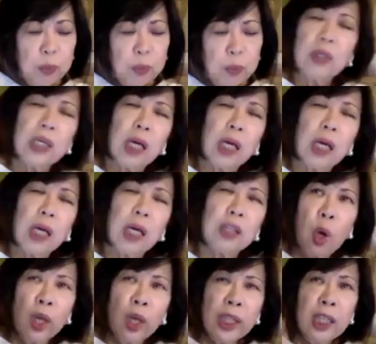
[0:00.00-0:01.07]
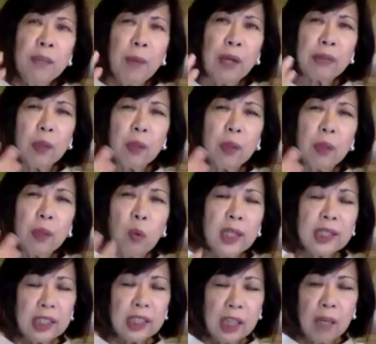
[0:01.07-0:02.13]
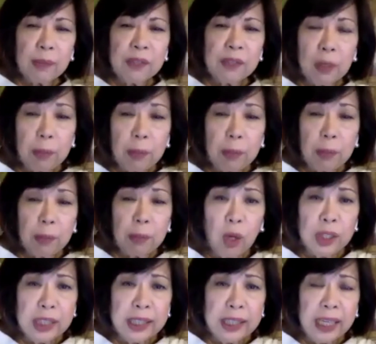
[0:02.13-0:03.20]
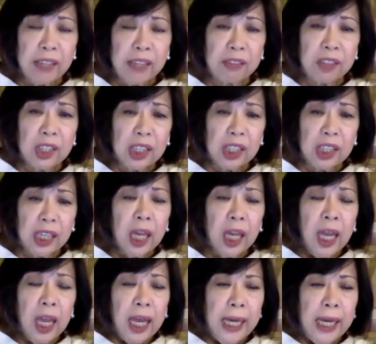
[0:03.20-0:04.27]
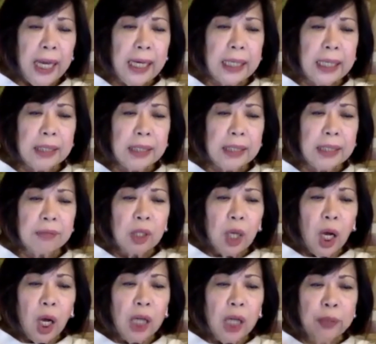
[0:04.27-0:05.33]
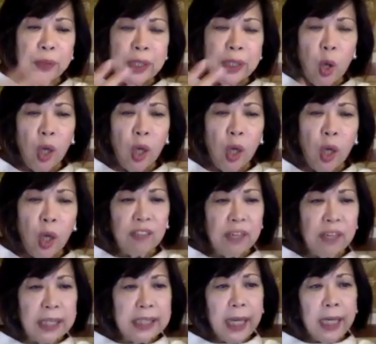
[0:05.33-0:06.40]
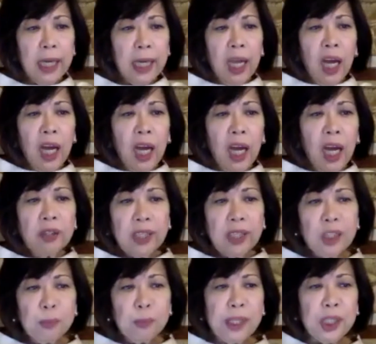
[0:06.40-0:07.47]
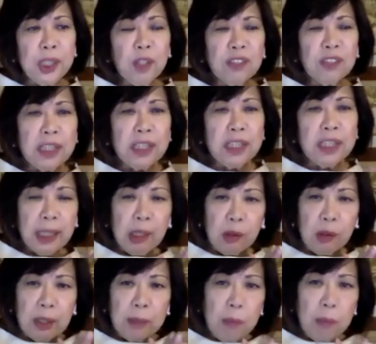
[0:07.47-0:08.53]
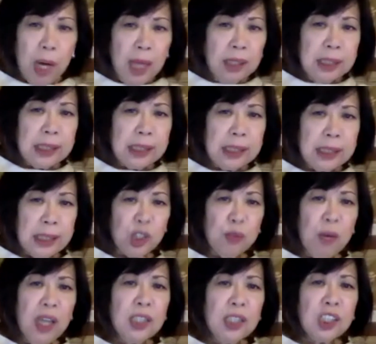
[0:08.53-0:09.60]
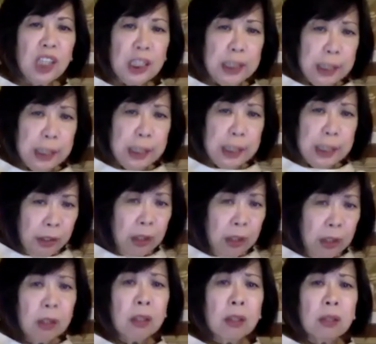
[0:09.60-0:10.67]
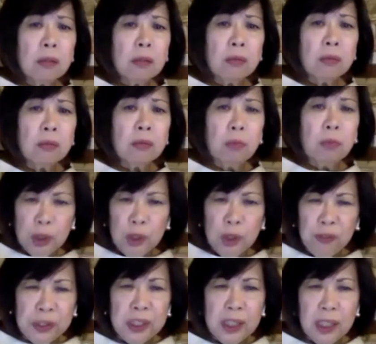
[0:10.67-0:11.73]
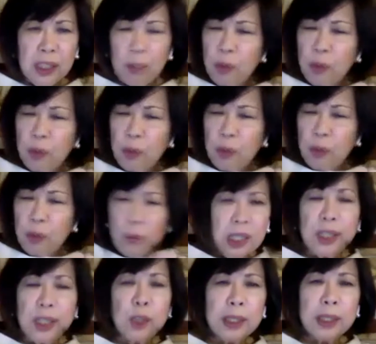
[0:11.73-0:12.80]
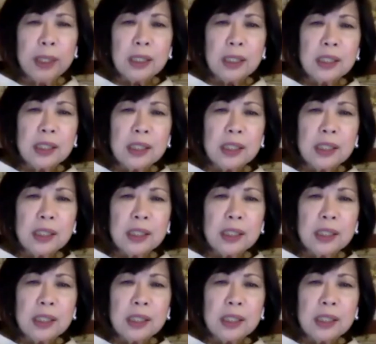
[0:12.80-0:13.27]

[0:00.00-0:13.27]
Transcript: we're talking about the ones that coming from abroad and everything. And are we talking of, let's say, a grace period of, let's say, 3 months, 6 months, a year? What do you foresee? What have you experienced?